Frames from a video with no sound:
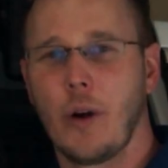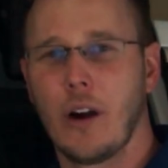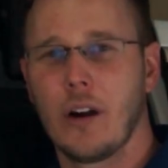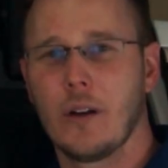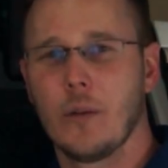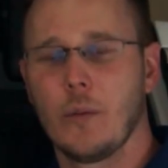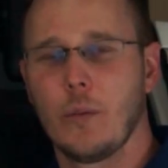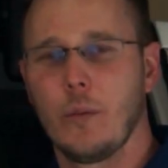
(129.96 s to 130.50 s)

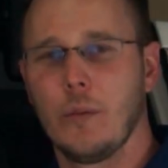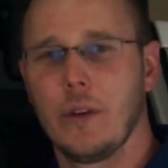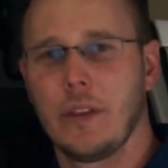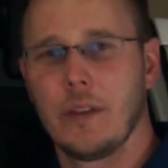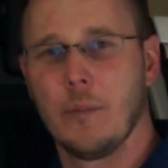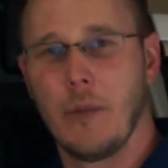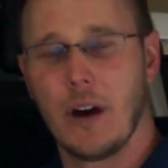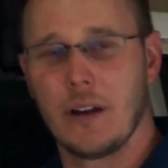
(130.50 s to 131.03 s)
part with
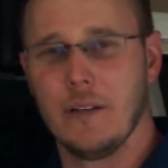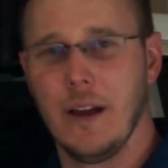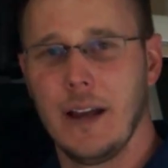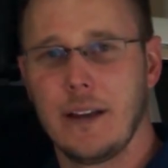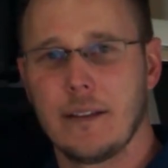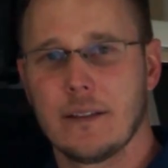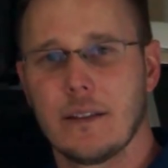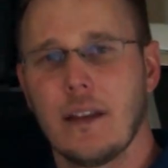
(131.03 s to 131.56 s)
the Model
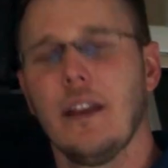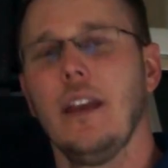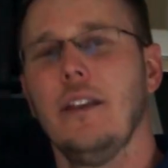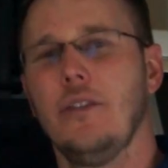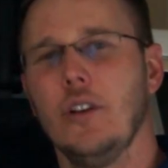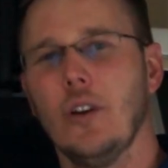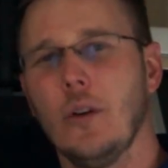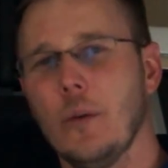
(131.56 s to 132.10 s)
X,
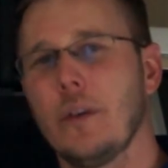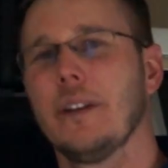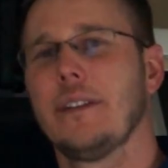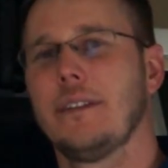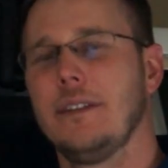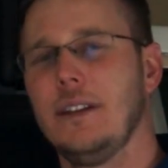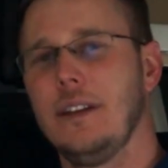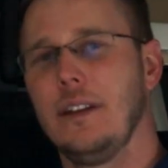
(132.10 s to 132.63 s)
if you don't want to
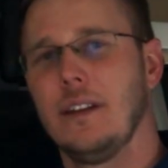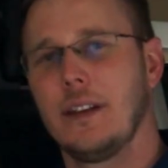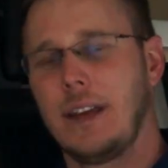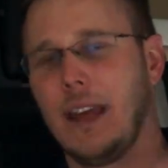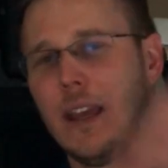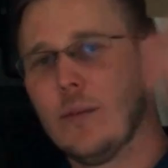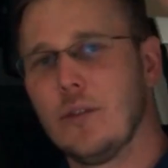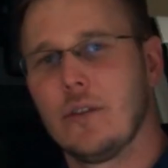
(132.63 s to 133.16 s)
see the
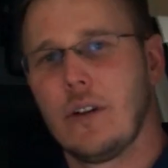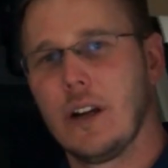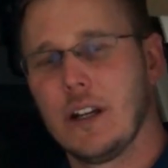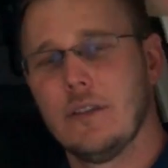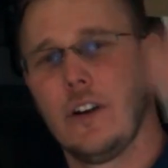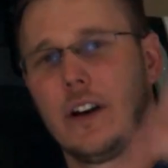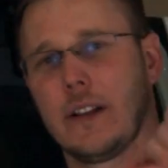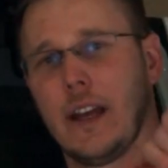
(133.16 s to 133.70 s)
cable
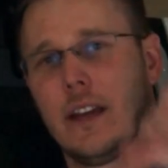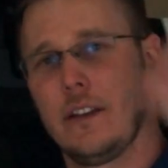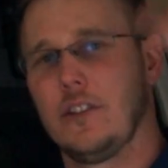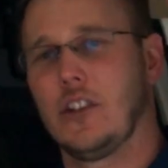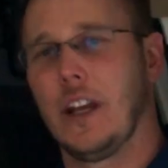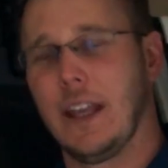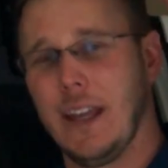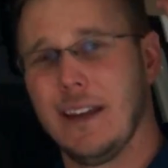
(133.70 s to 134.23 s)
running along that
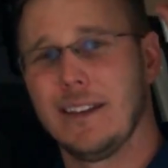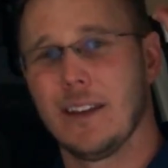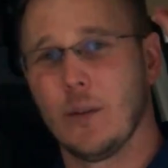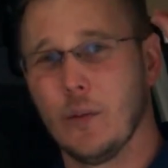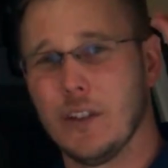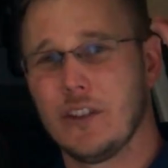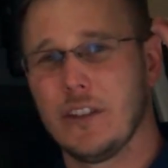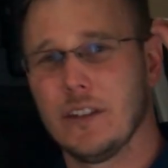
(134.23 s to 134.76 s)
gigantic
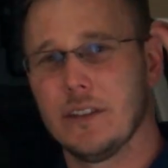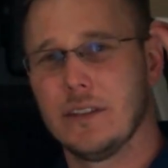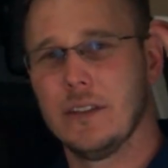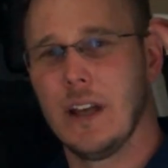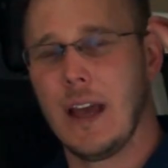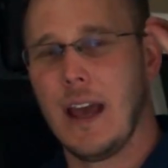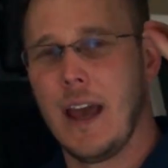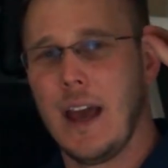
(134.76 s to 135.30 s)

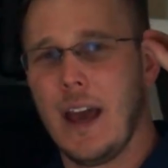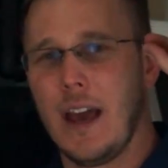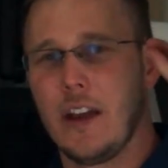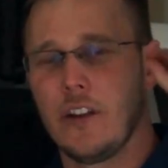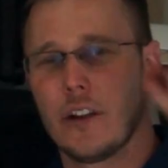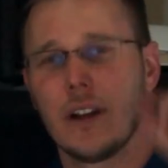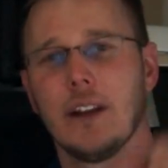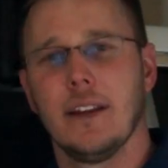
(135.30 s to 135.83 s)
windshield,
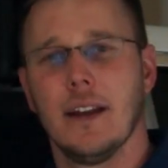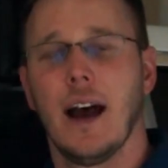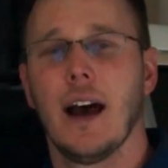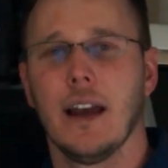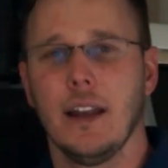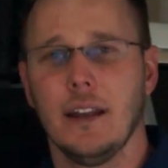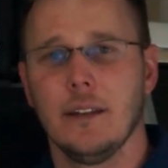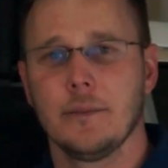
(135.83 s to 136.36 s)
you're going to need to
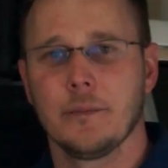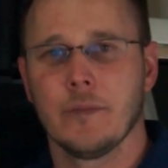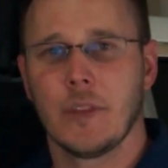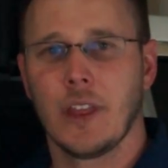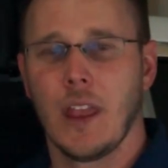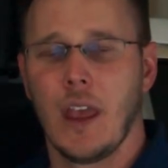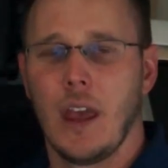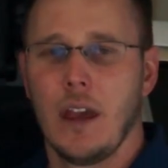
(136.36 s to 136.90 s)
hide it.
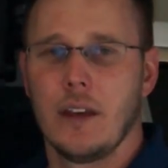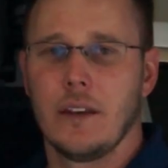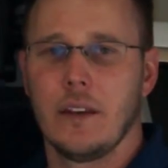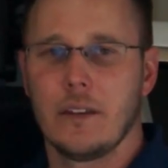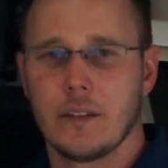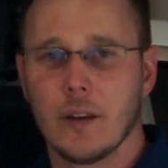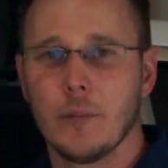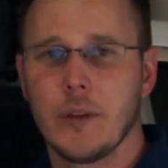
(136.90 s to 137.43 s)

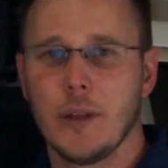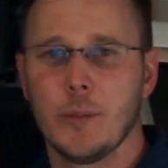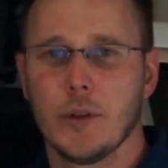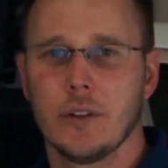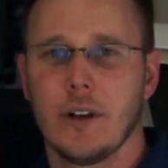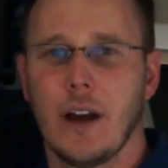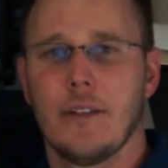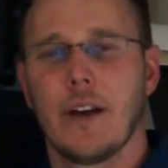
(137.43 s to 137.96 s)
Some
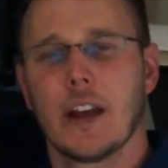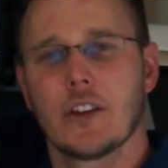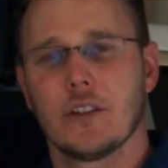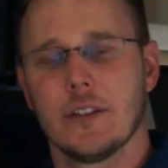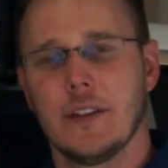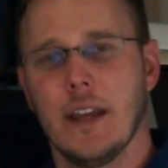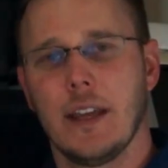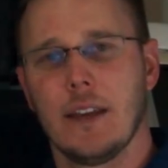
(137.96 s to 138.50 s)
people have
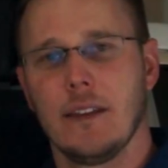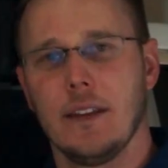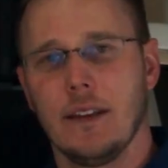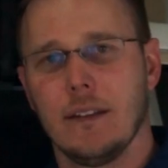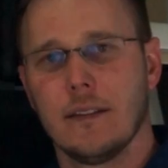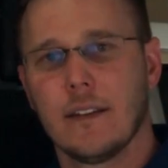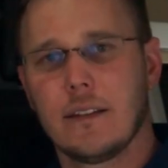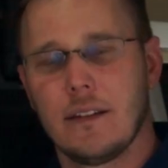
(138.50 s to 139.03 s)
actually taken the
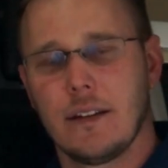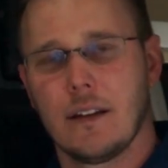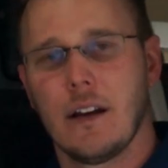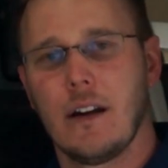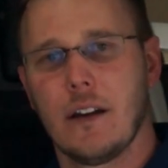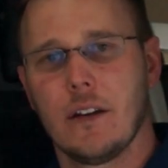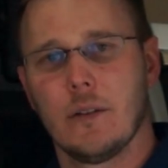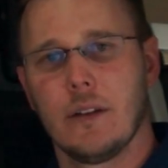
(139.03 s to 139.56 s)
existing
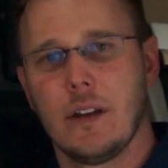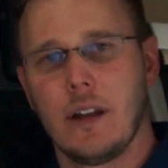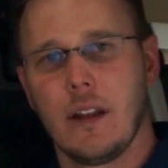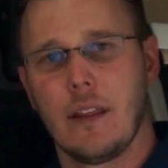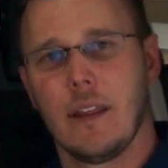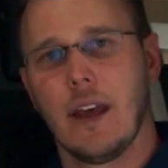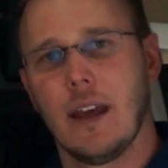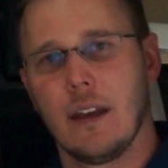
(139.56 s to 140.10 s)

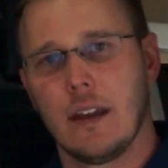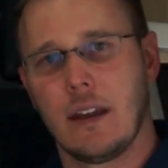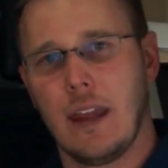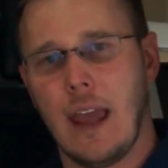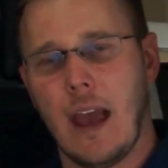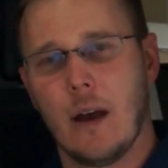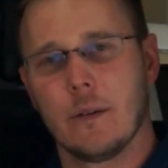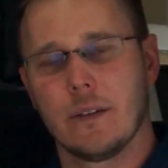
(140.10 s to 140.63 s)
conduit that
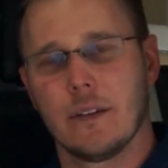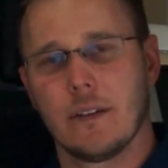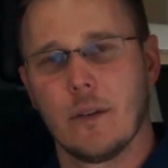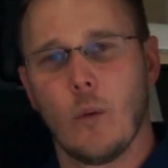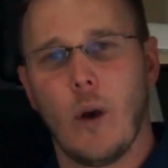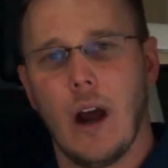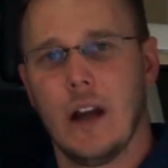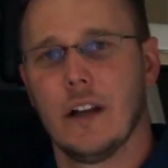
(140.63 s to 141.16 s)
houses
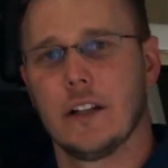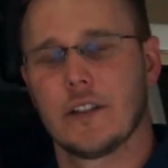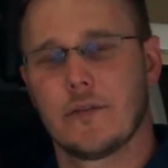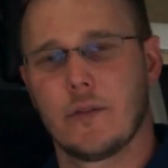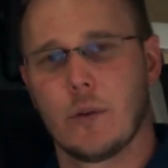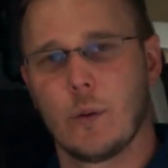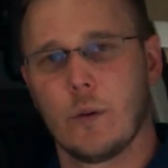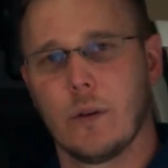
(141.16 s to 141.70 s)
the wires
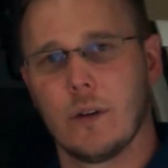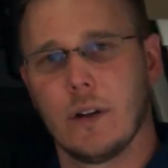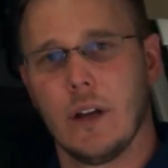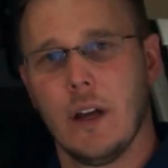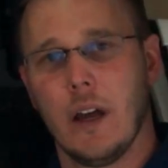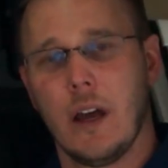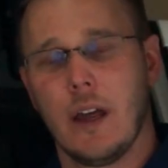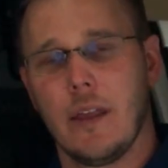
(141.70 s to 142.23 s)

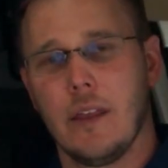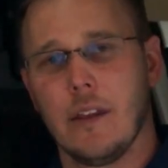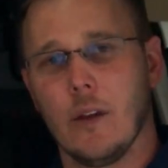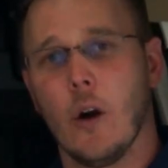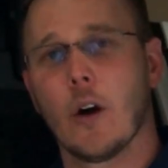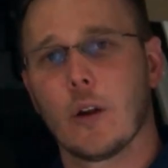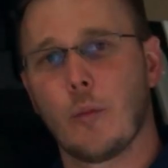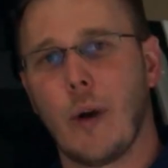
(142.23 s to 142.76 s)
for the
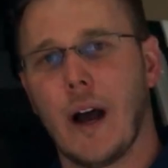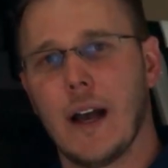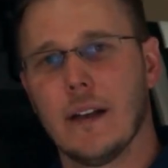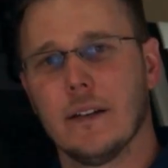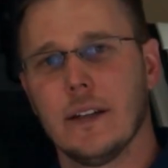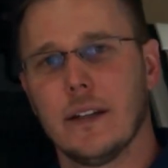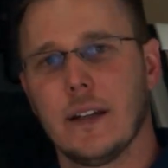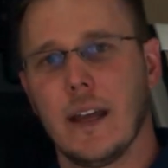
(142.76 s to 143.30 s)

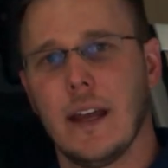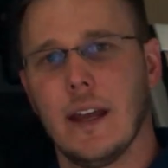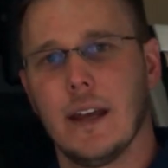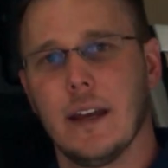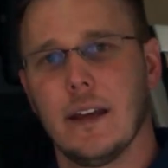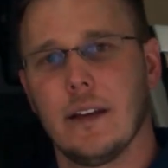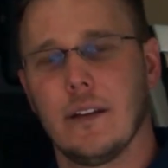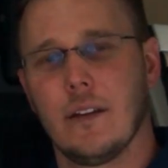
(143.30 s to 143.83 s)
autopilot
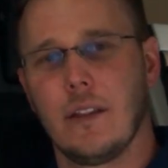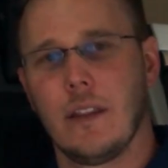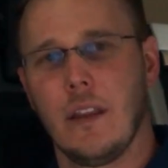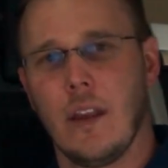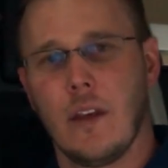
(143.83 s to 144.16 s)
and